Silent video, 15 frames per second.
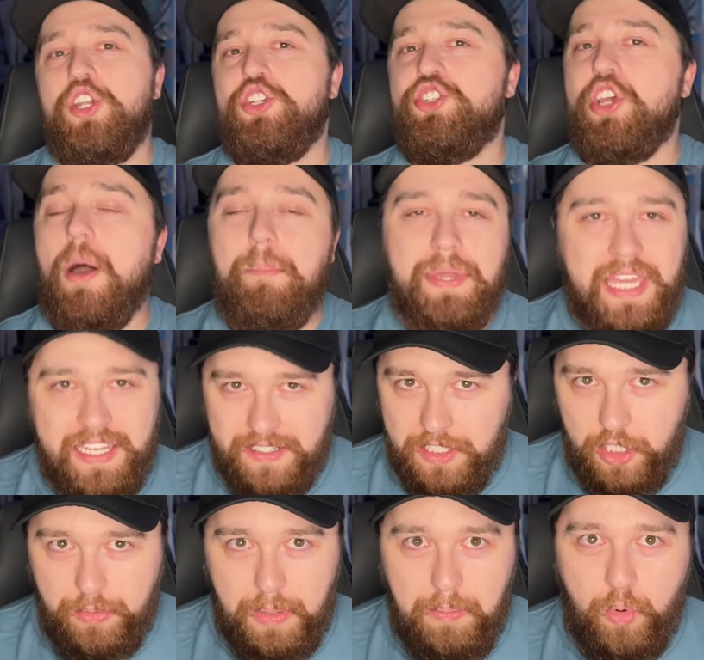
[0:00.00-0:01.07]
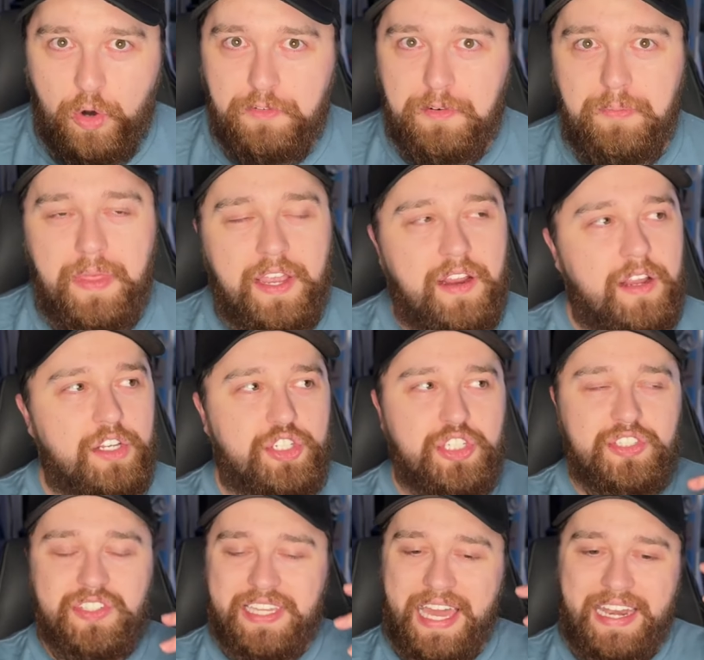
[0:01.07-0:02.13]
Jumping in a little bit more from there,
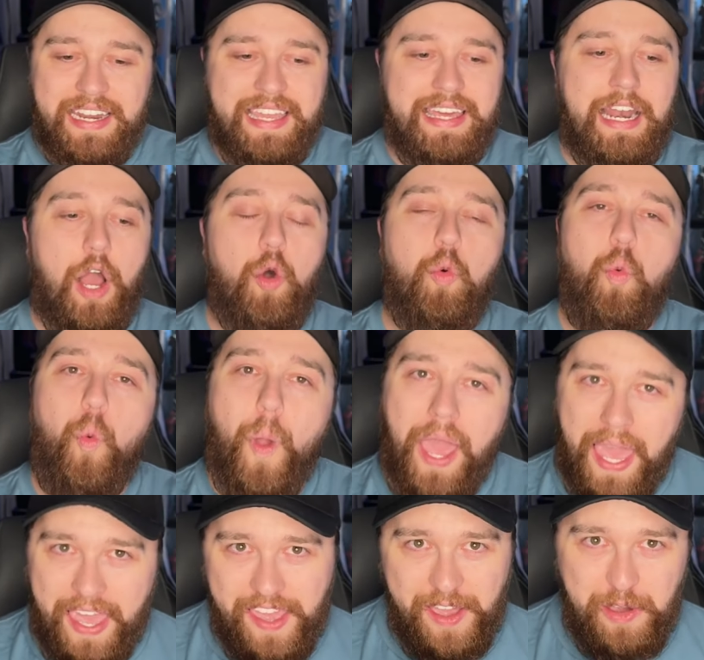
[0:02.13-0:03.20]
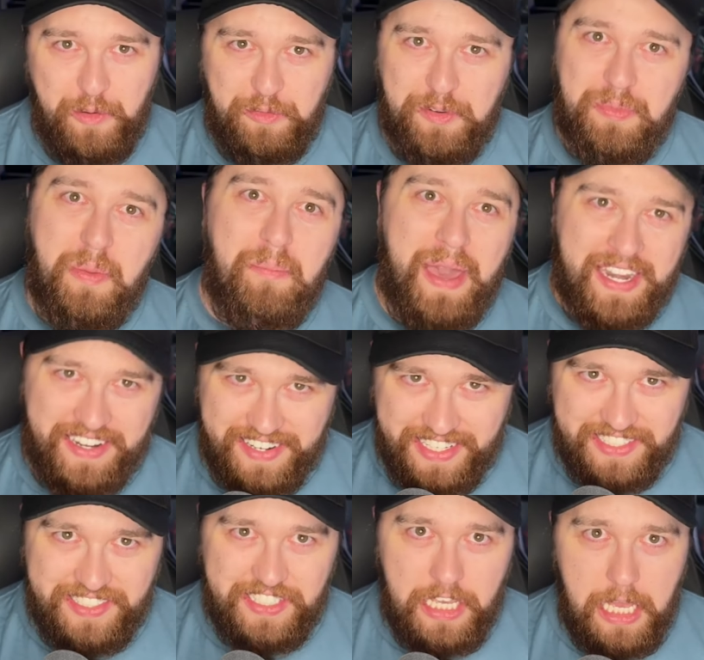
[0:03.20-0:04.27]
just to kind of get away from the meta
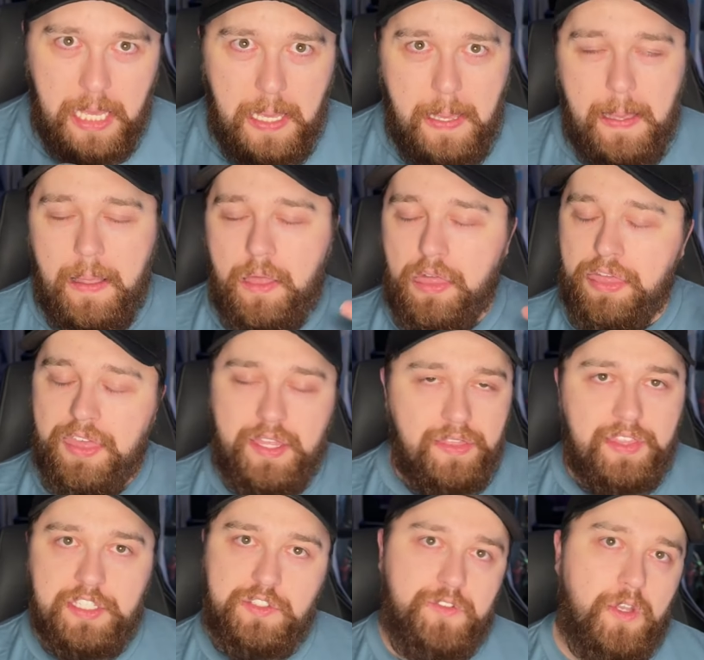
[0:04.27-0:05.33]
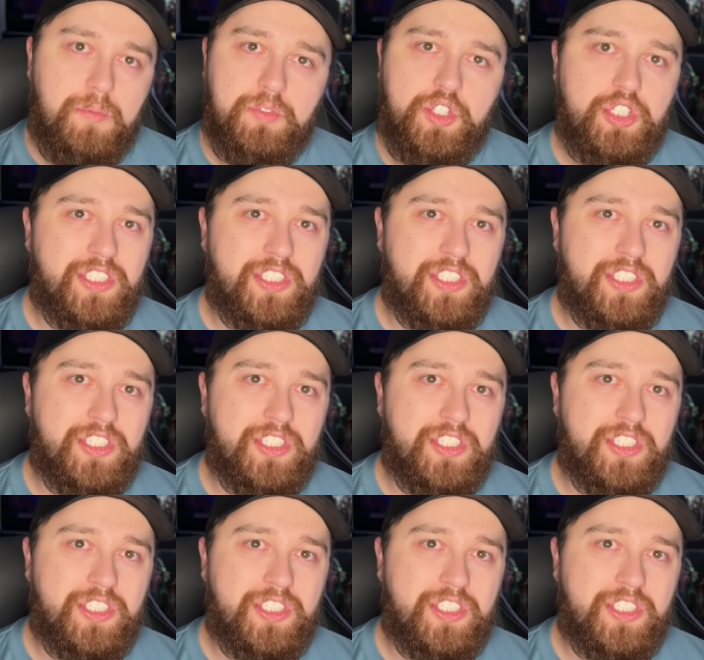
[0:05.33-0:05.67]
ness, th- this film is just